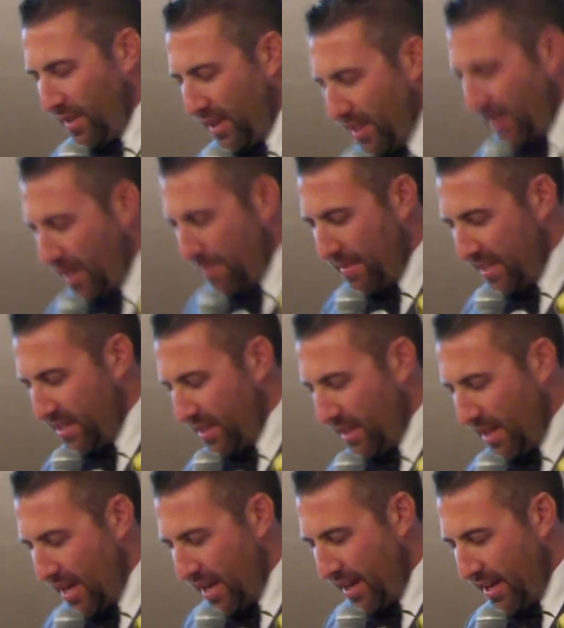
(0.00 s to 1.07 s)
We're keep this
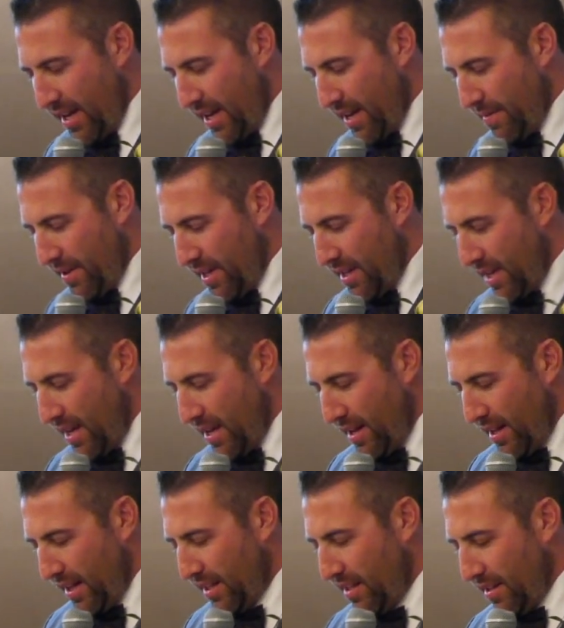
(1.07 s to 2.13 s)
light. Yeah, we did that.
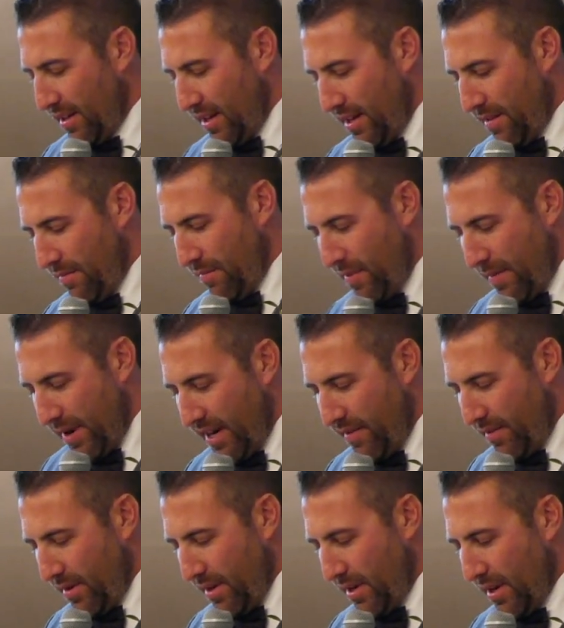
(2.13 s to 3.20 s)
Rewind
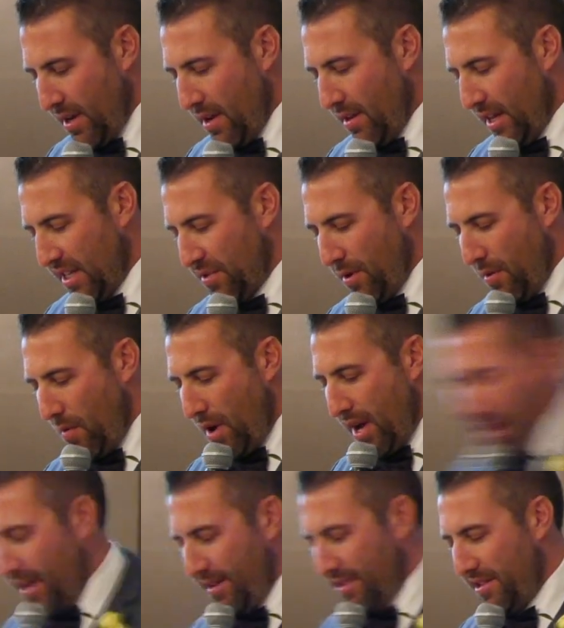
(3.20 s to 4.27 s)
everyone. Let's
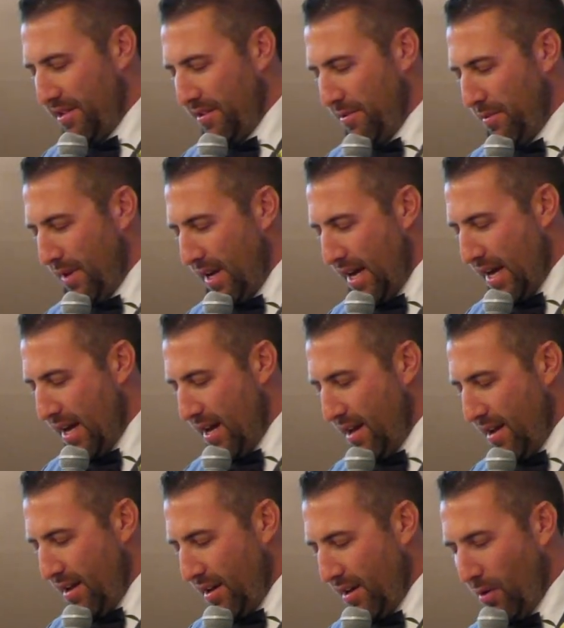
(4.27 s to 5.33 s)
rewind to
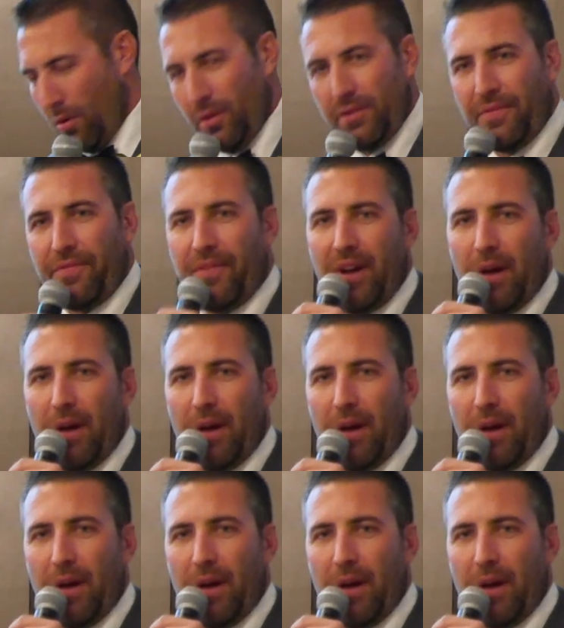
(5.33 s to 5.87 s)
cold